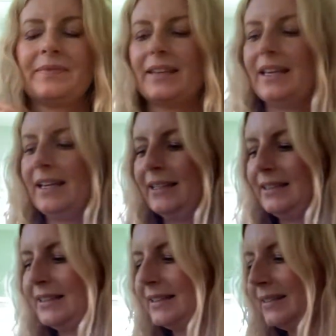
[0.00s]
Yes?
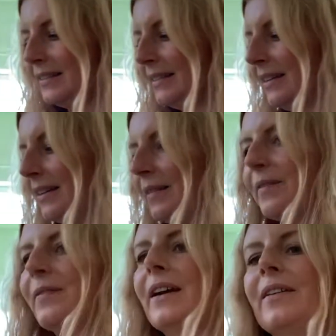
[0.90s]

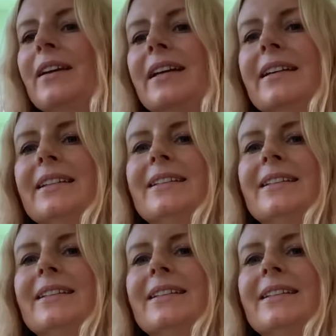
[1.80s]
Very good.